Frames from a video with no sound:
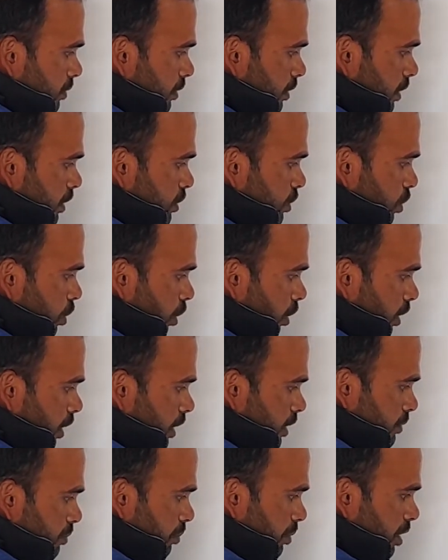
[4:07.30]
is called
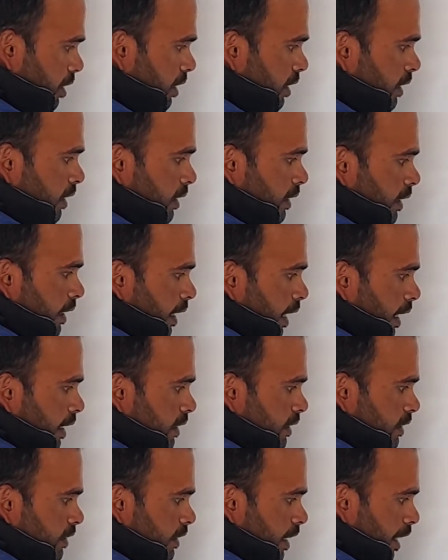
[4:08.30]
as B
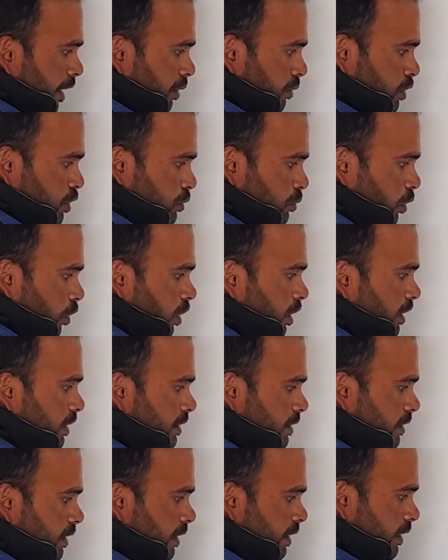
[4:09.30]
and this arrow is called as
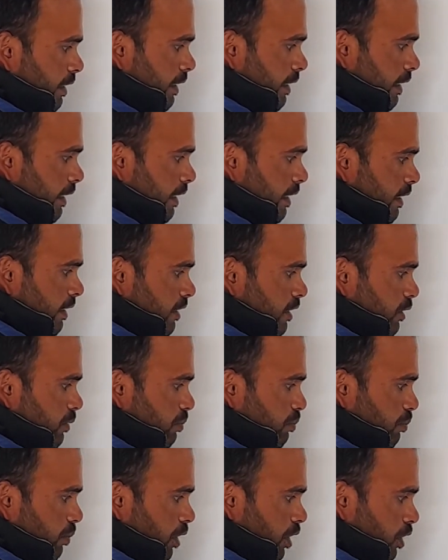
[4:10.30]
C. This
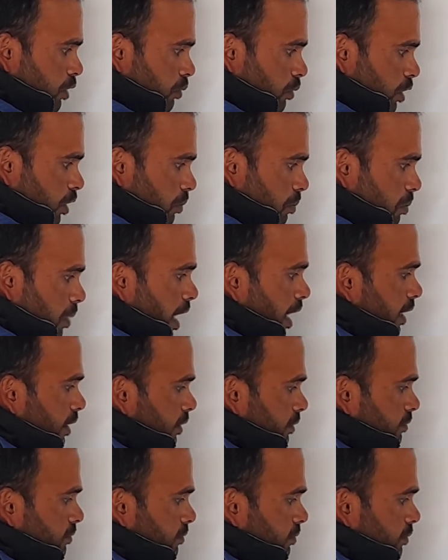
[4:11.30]
particular part
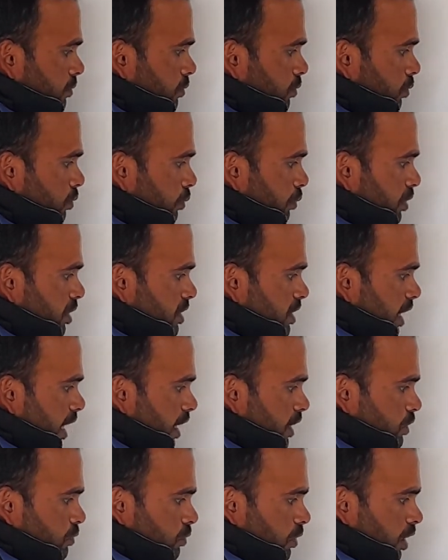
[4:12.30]
which
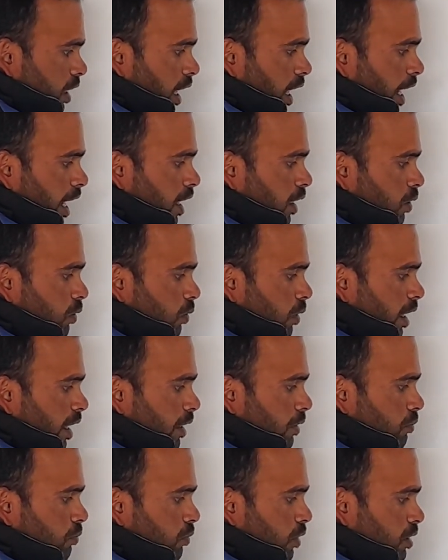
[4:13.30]
has 1 arrow
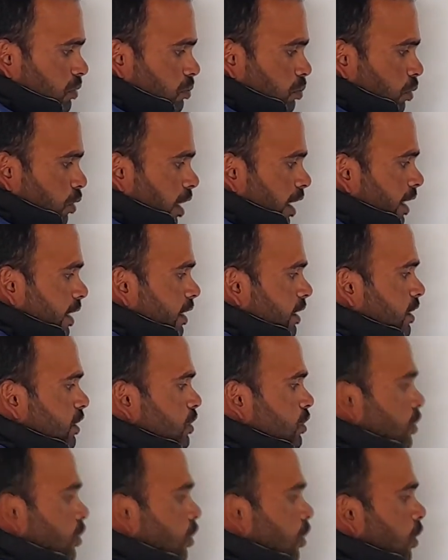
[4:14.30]
and 1 point
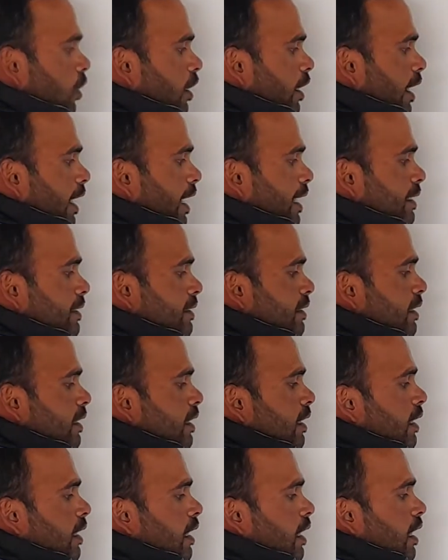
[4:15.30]
is called as
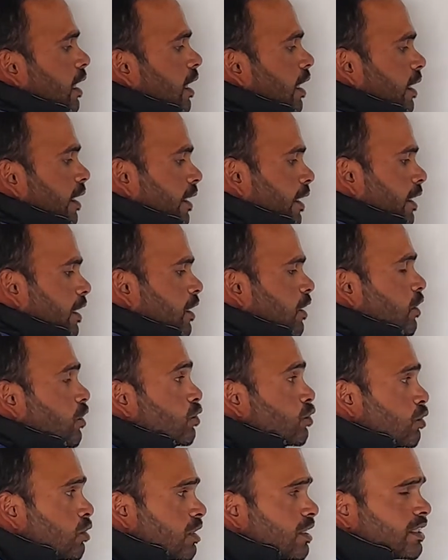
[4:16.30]
a ray.
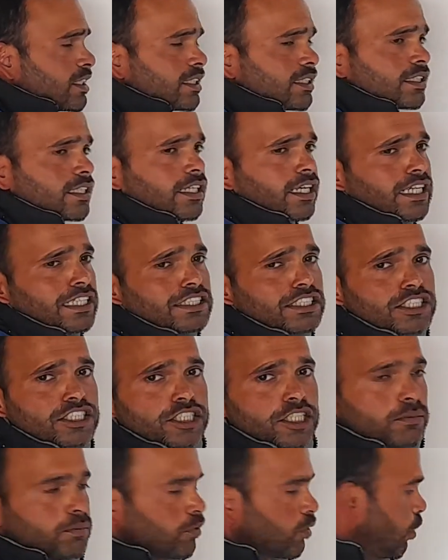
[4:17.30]
So this is the
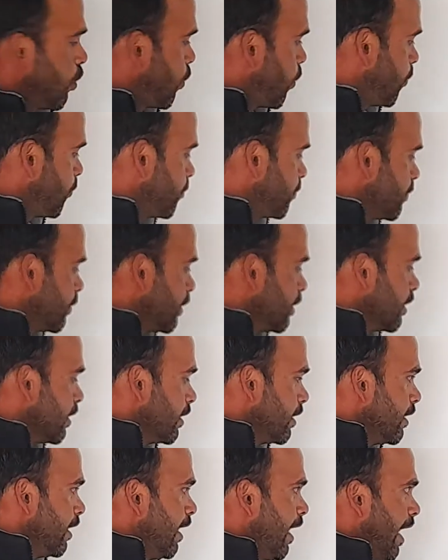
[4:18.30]
concept of
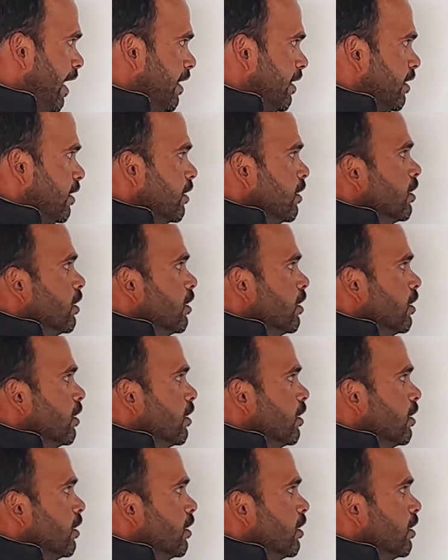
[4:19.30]
a line.